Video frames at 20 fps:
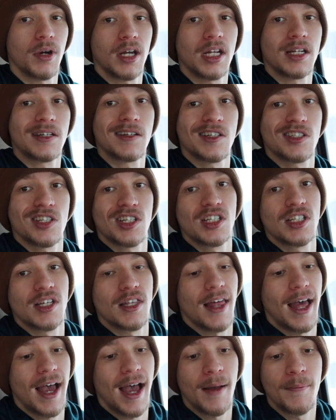In addition to
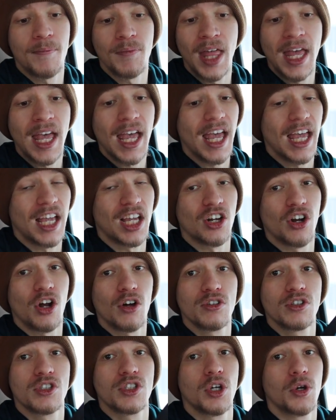that, it can
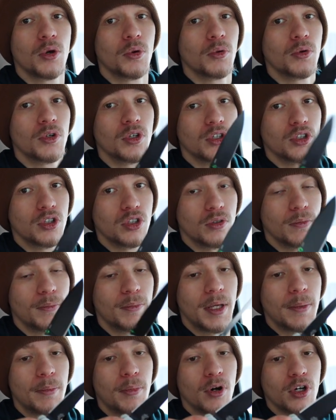also
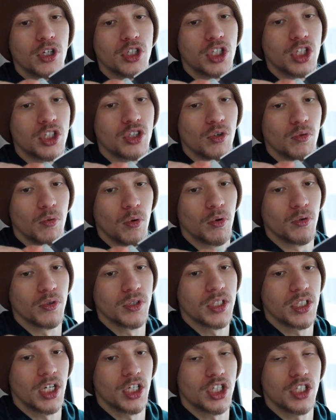be pushed into
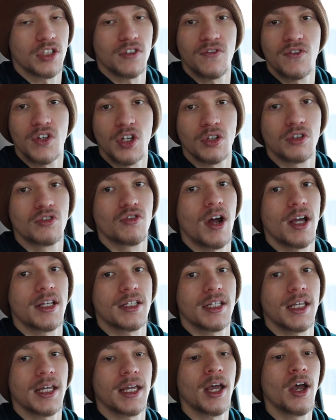roles such as field
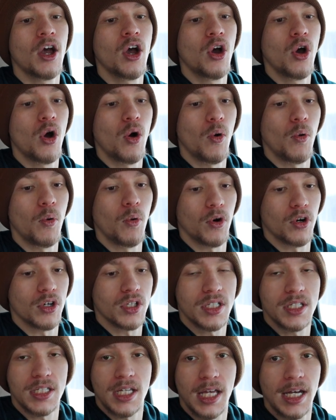dressing or
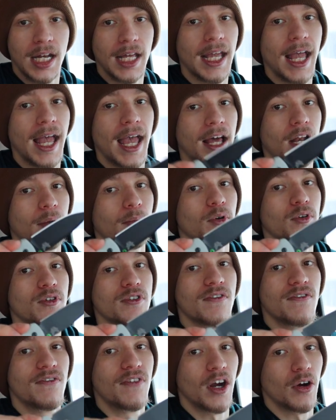skinning
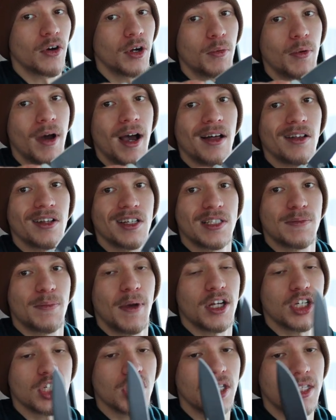animals very well,
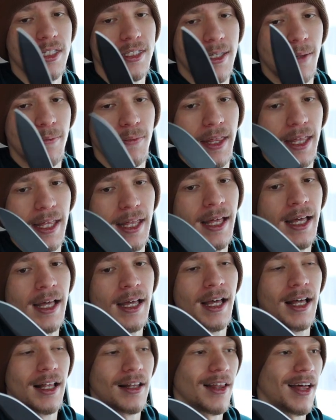especially in something
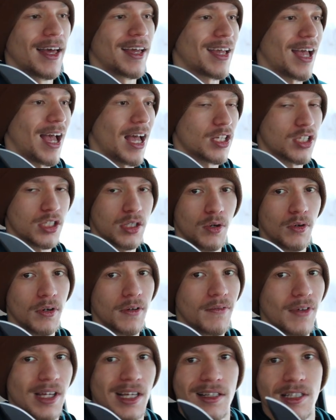like
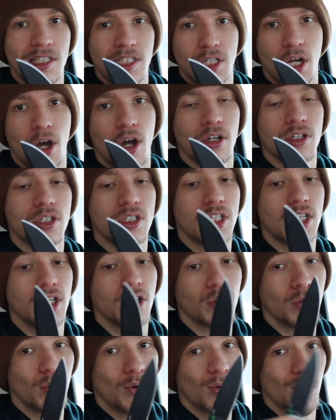S30V at stock
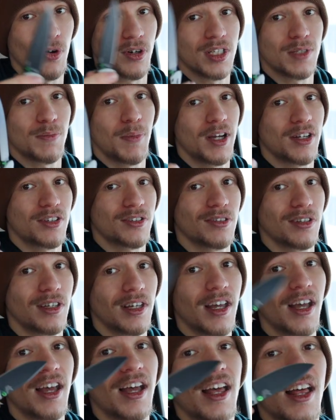steel or especially
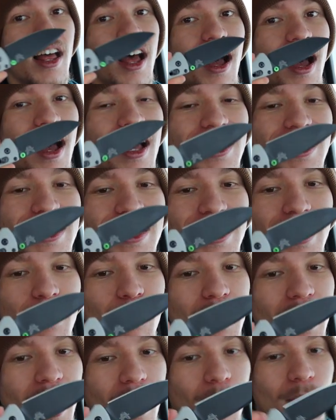uh,
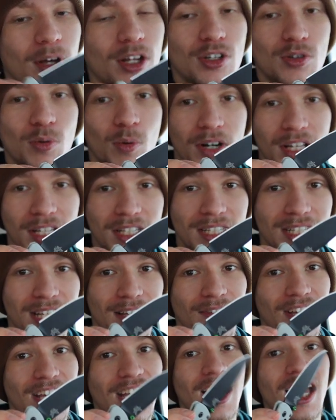CPM
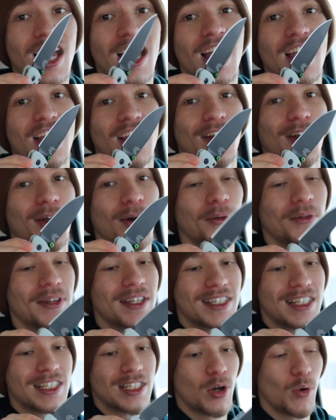20CV. You know,
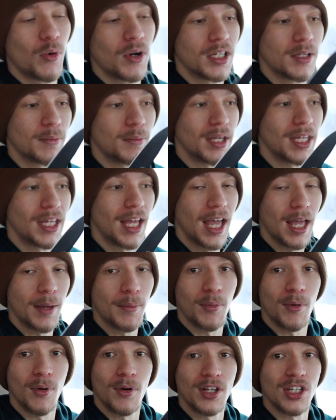this is going to be a
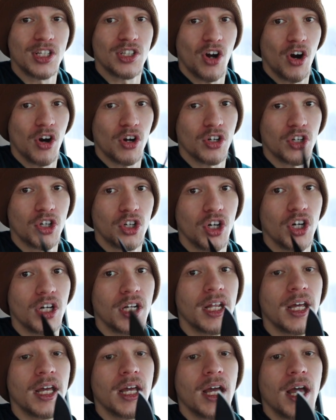pretty darn
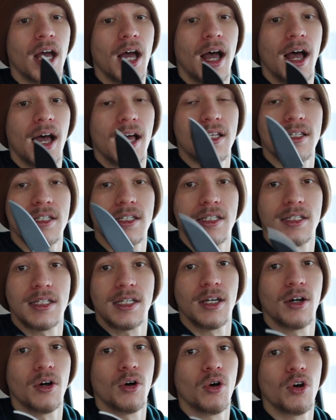good uh,
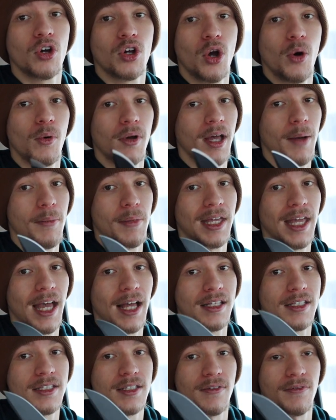steel going up
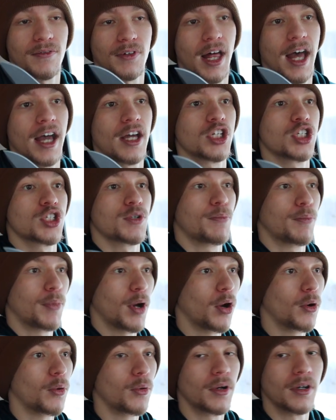against flesh,
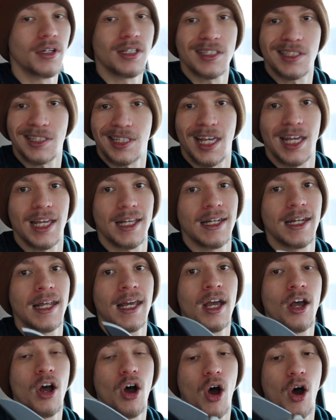bone, skin,
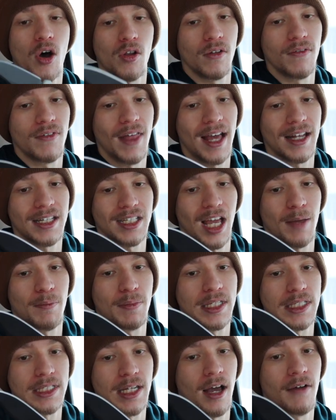all of that type
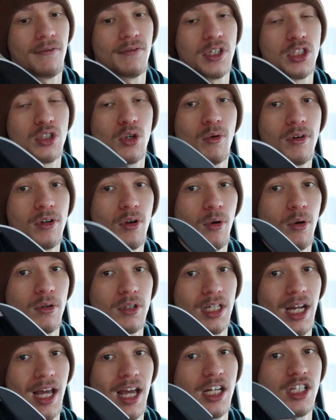of stuff. It's going to
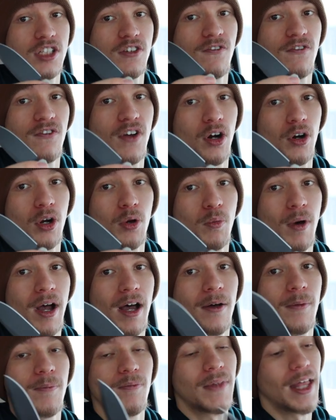hold an edge very
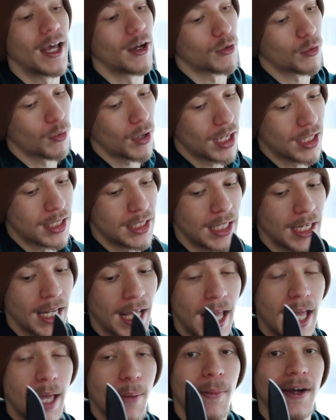well. Now, granted,
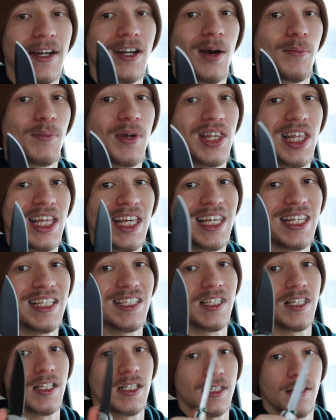it might not be the
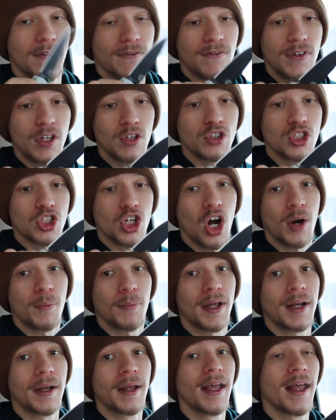easiest to field
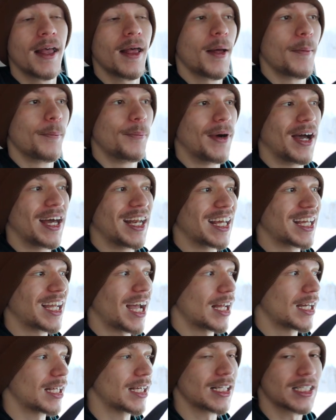sharpen, but it
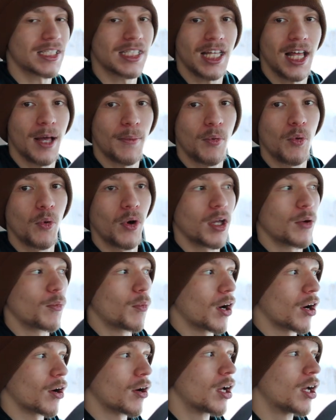kind of gets to that point
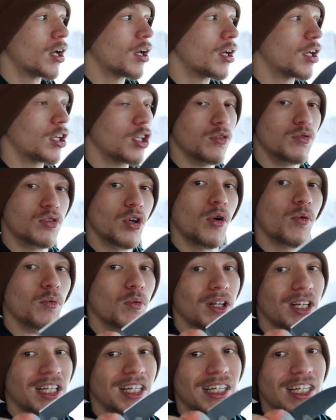where you don't
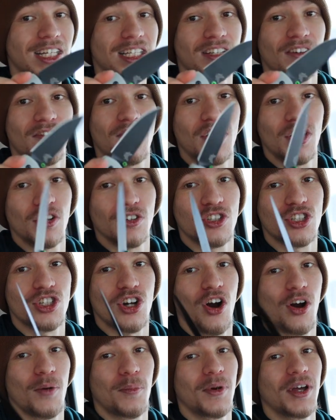really need to field
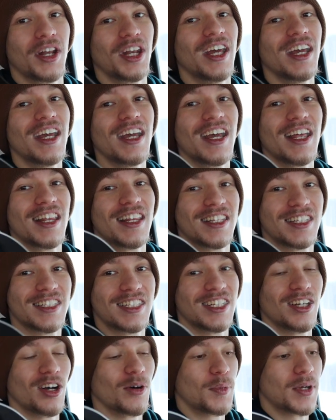sharpen the
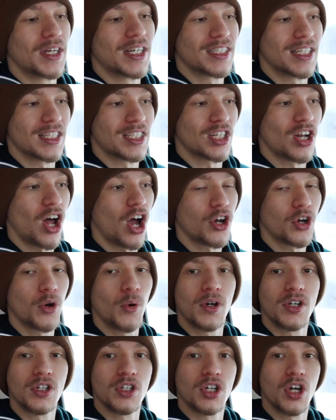steel because it's not
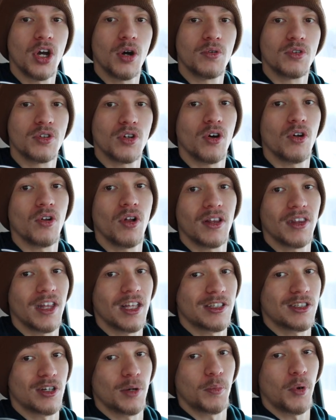going to go dull
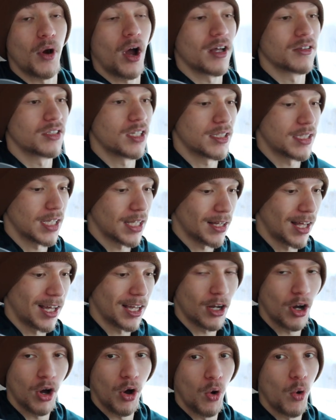unless you're processing
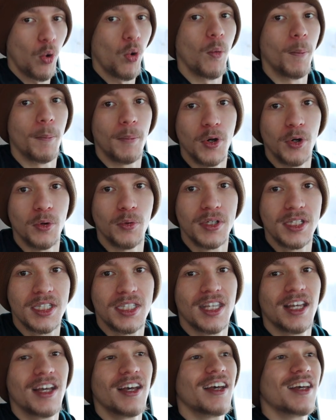like a whole
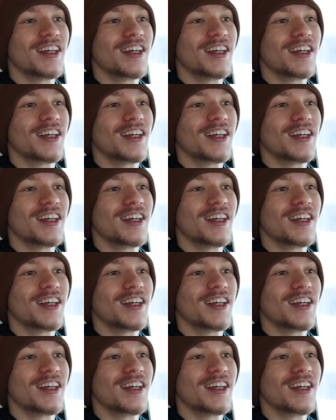moose.